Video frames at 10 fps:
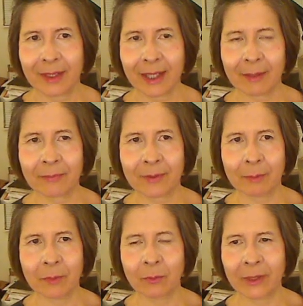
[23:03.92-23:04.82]
I've
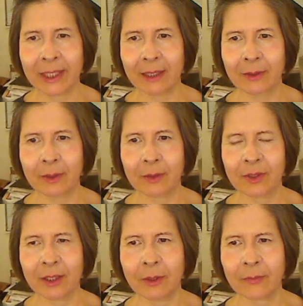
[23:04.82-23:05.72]
been reading a little,
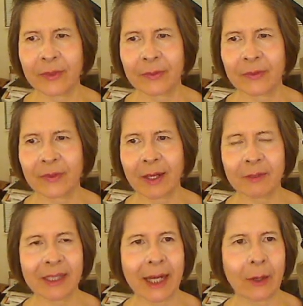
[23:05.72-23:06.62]
you know,
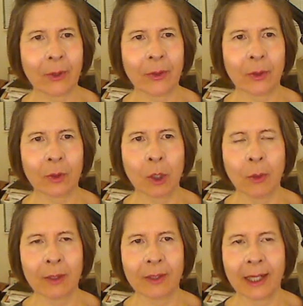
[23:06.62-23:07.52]
every now and then they'll go
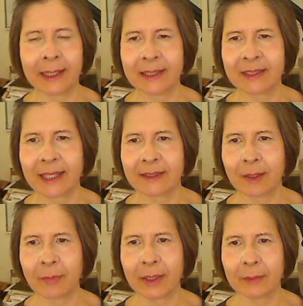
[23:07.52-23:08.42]
online and say
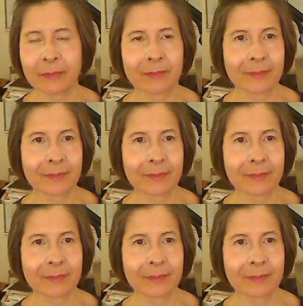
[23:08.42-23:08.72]
something.